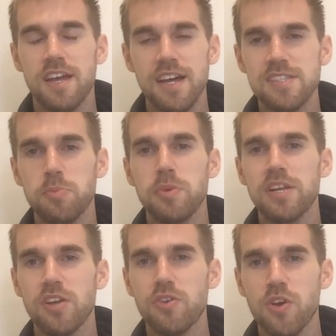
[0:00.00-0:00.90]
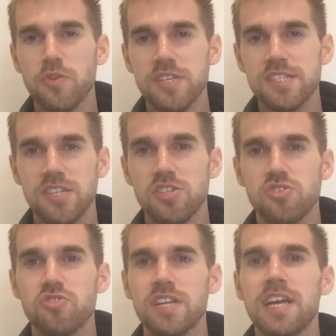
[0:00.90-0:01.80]
That's a big no-no in this
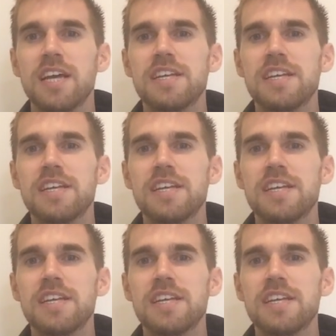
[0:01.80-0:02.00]
industry.